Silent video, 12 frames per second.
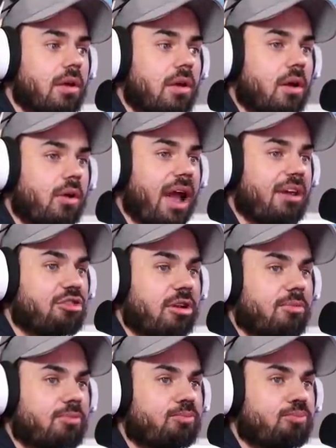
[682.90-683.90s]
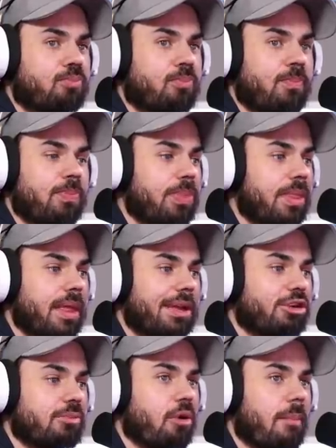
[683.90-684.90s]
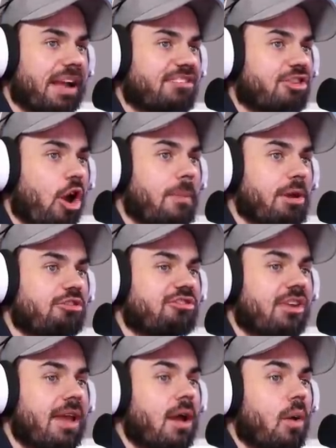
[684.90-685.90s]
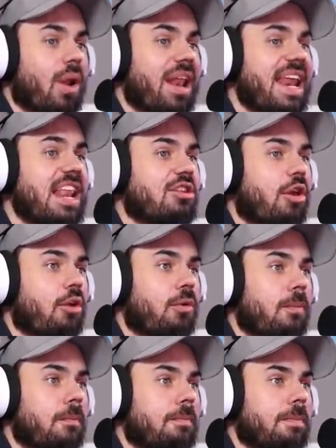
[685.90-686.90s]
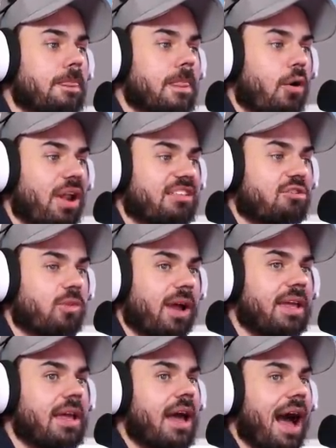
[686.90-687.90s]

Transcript: Okay, I should have I should have brought my snow boots. What I need to do, oh, not this way.